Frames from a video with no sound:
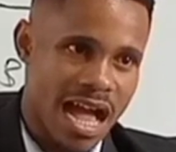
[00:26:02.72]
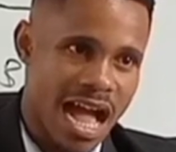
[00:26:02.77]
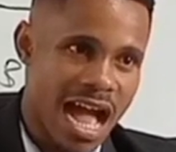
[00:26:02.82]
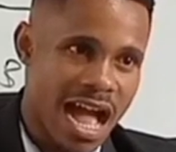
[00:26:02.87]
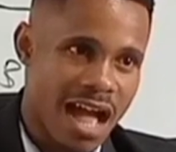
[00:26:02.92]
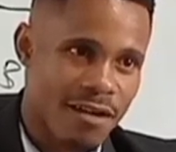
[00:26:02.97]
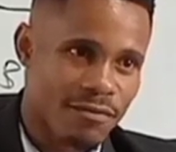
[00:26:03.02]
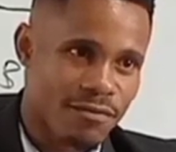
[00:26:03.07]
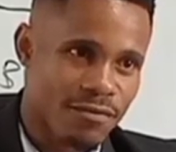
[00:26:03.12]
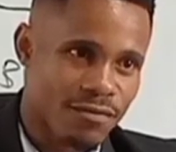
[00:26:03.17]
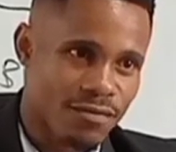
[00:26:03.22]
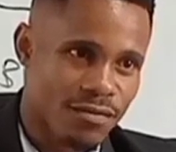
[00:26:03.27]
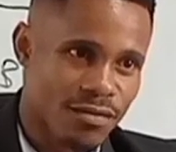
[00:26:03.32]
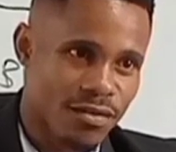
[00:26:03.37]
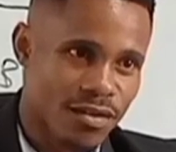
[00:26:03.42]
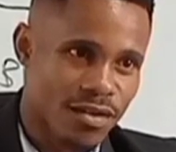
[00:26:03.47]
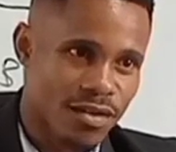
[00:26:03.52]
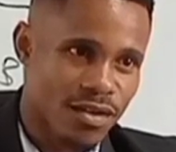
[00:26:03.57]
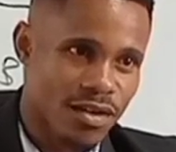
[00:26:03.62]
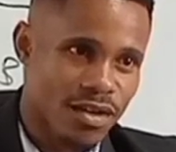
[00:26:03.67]

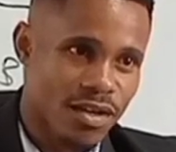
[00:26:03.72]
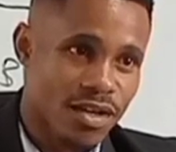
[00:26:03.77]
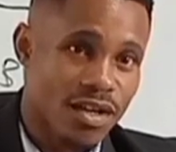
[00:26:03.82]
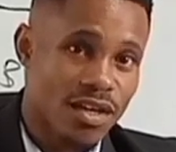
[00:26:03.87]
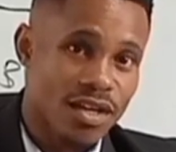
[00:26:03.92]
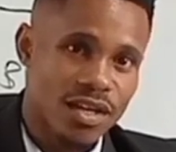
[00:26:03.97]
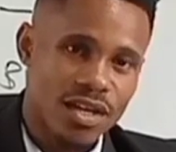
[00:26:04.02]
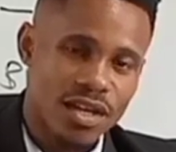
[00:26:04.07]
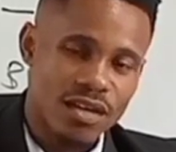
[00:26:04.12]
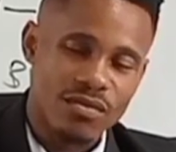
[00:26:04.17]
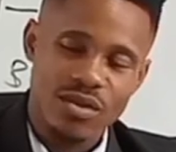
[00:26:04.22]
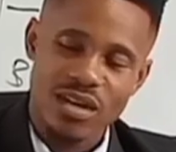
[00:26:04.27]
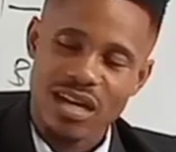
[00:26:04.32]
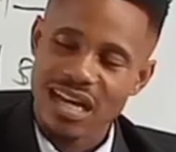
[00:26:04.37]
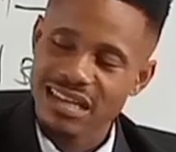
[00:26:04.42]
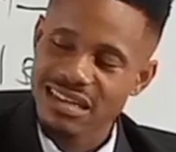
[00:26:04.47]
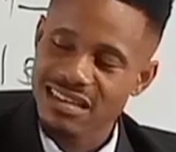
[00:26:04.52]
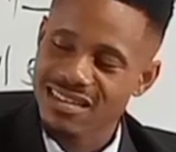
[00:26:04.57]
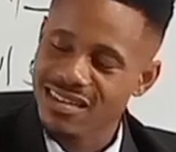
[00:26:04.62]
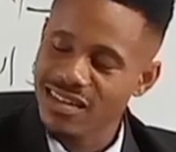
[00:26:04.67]
Half. If you
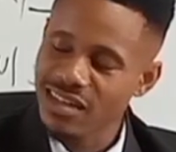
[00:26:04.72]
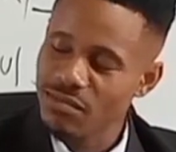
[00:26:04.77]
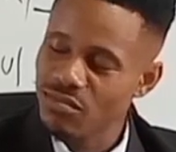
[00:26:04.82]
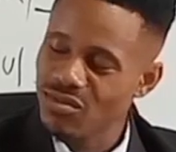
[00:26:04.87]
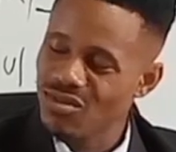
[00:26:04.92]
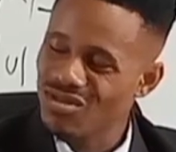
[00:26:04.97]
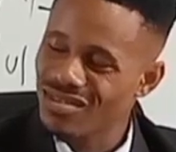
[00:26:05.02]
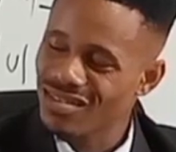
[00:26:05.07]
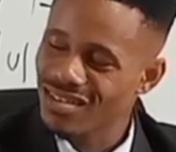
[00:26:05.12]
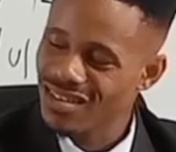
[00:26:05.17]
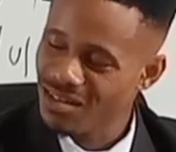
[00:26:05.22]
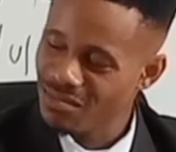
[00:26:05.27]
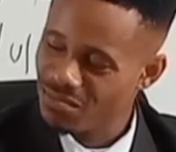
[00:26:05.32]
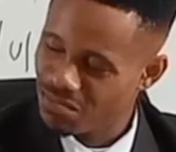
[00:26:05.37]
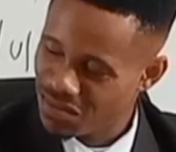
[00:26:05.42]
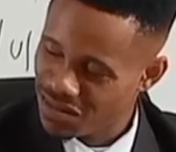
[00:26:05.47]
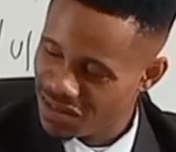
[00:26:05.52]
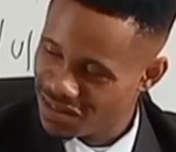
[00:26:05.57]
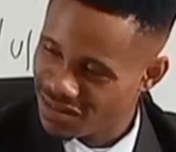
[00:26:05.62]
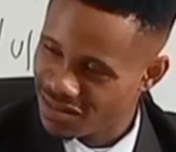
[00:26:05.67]
can sleep, you
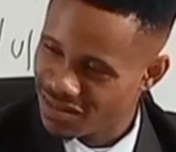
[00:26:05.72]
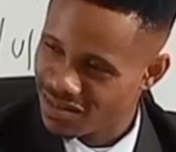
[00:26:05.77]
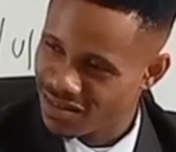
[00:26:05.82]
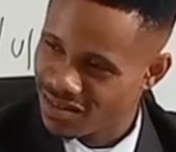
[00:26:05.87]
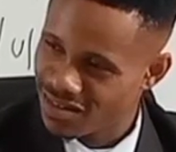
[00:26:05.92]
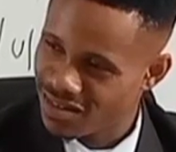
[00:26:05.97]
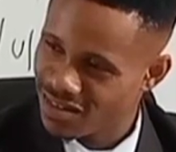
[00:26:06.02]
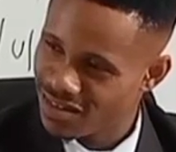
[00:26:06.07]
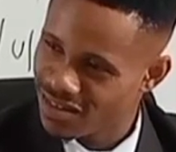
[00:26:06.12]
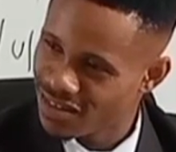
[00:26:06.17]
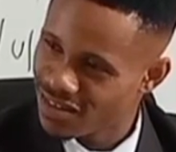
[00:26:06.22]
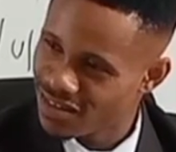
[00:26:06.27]
sleep, please.